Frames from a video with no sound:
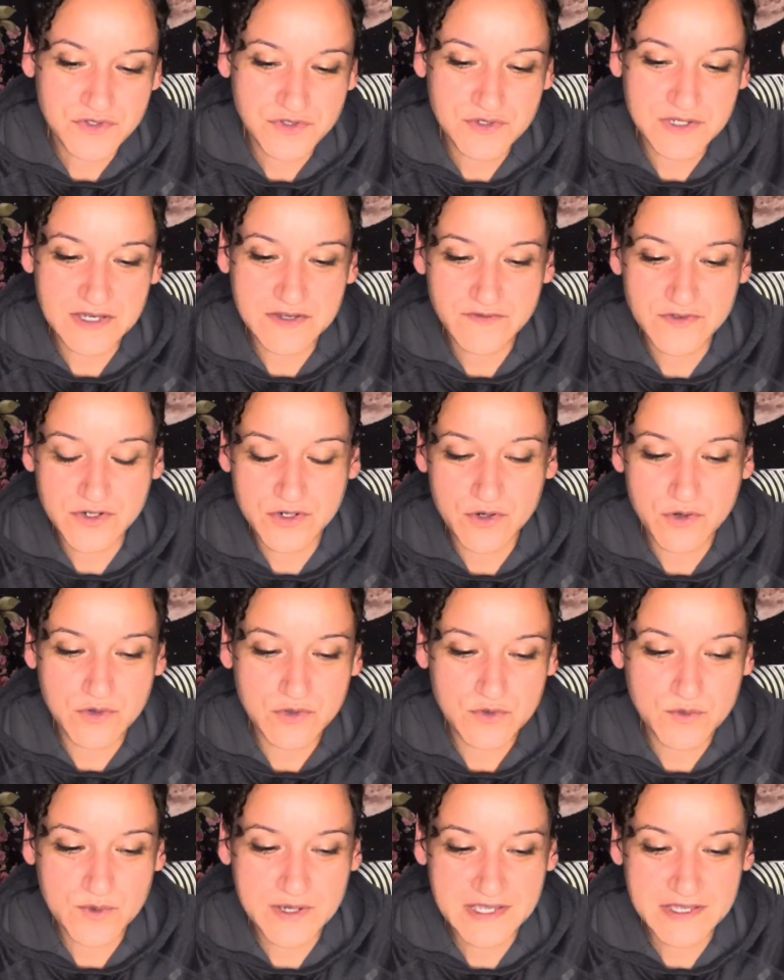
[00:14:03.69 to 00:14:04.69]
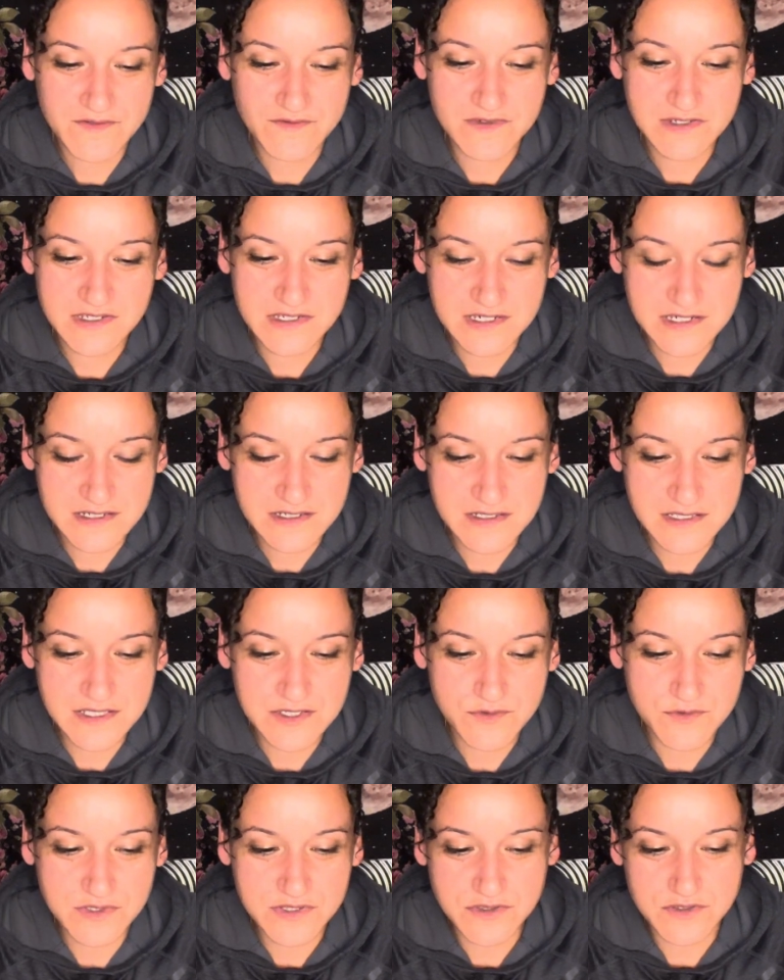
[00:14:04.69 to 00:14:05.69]
You have your own way of
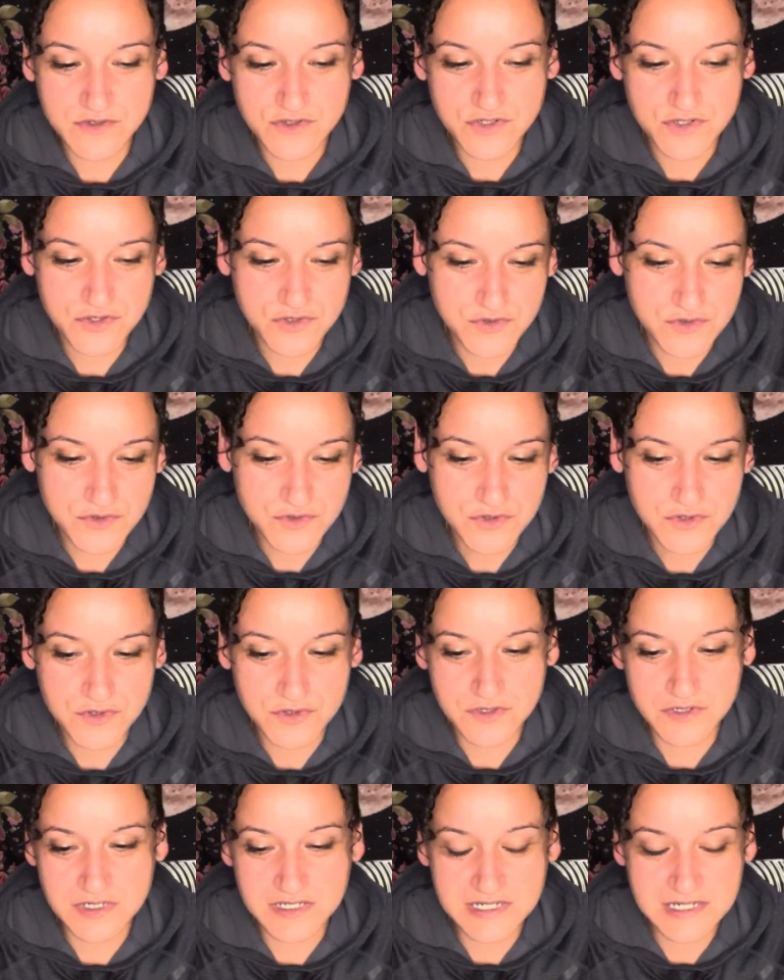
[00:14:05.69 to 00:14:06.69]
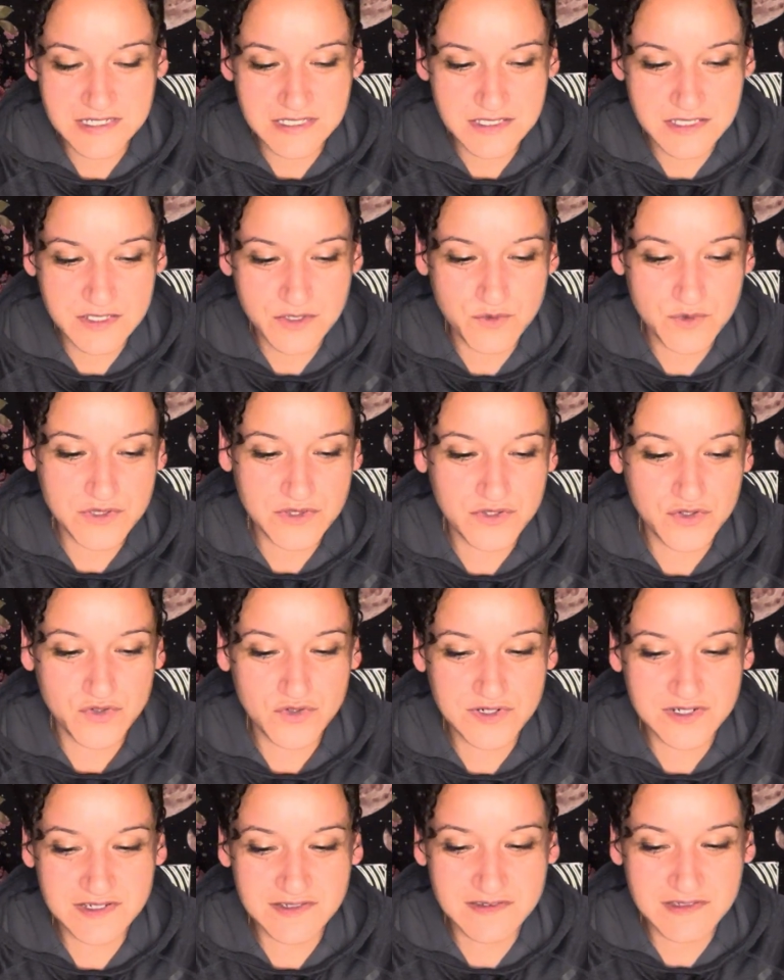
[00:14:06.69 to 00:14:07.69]
dealing with the truth, or dealing with your
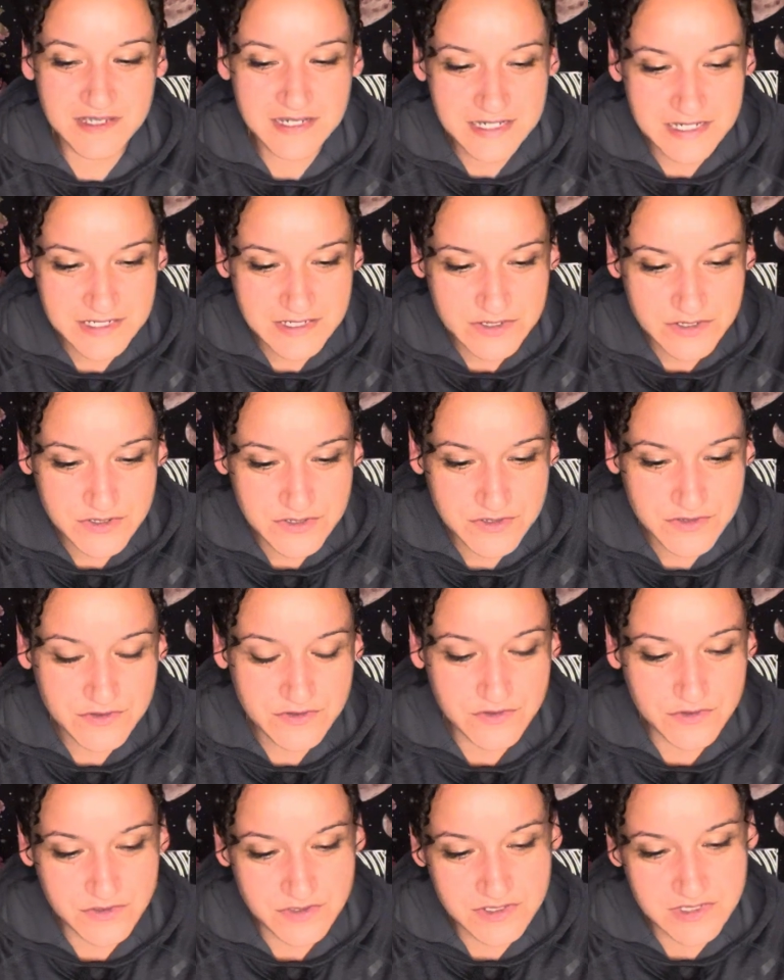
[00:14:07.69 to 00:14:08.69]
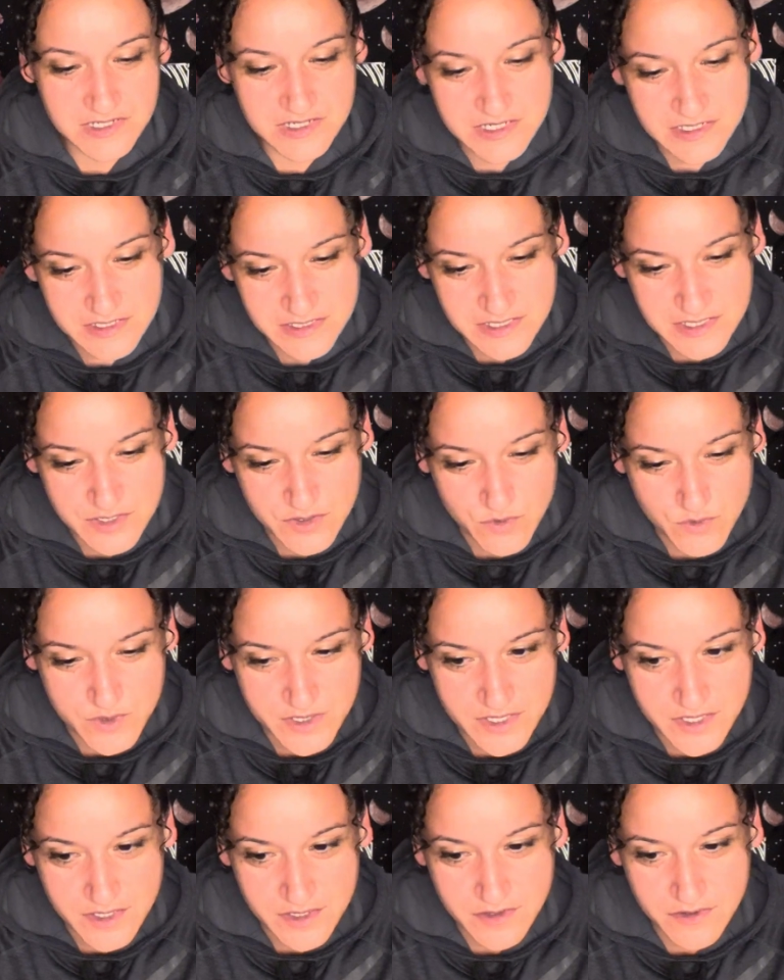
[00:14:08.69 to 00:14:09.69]
desires, or dealing
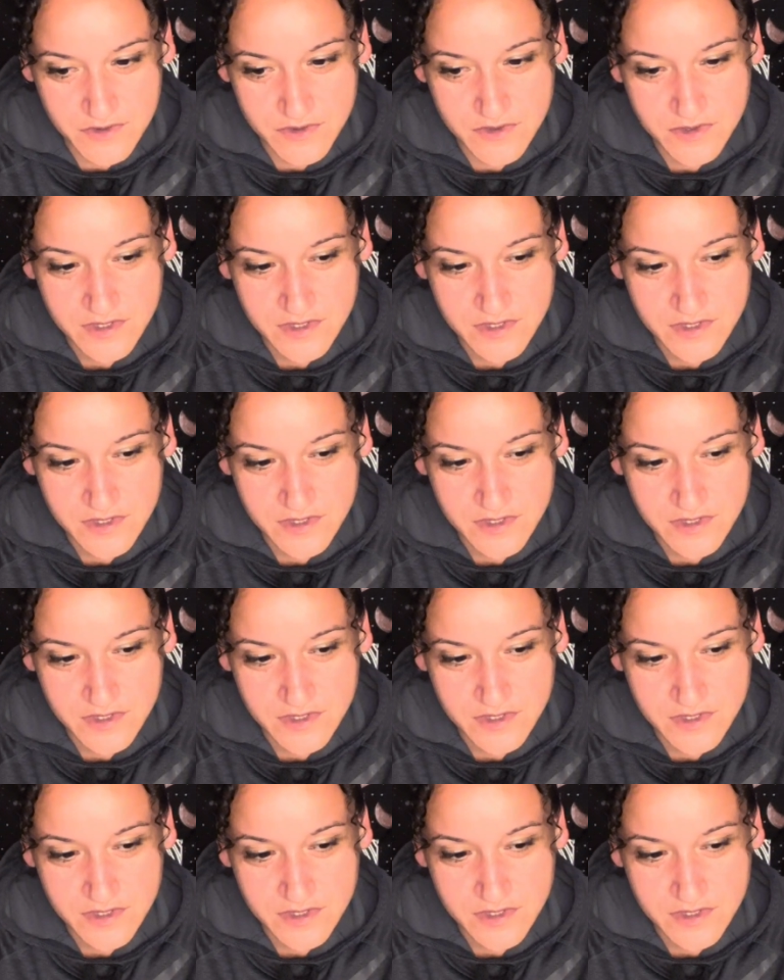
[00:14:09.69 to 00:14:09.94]
with